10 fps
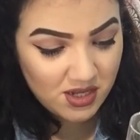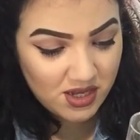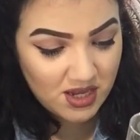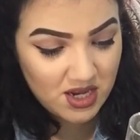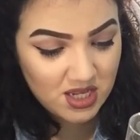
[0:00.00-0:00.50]

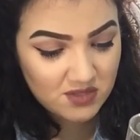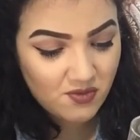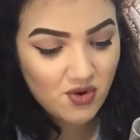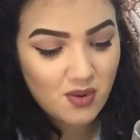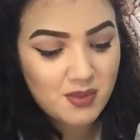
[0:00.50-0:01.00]
and it's
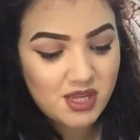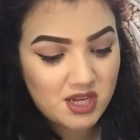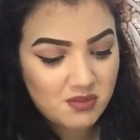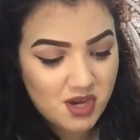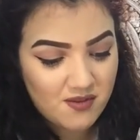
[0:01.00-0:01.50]
for
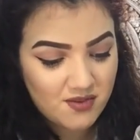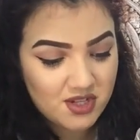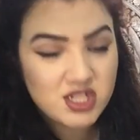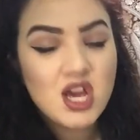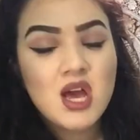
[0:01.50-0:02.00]
medium
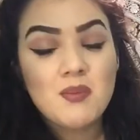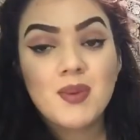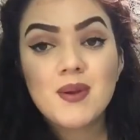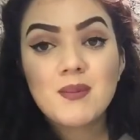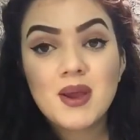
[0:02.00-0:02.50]
coverage.
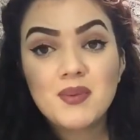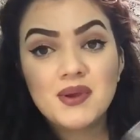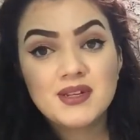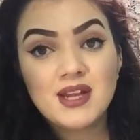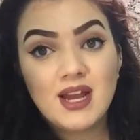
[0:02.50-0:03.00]
But in my
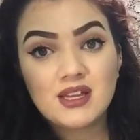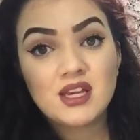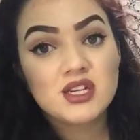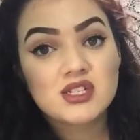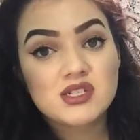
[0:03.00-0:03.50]
opinion, I
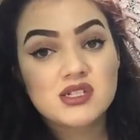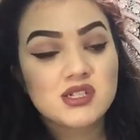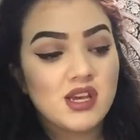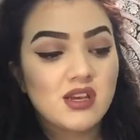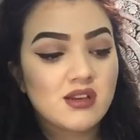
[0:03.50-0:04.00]
think it's just
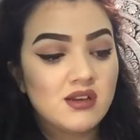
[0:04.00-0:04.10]
like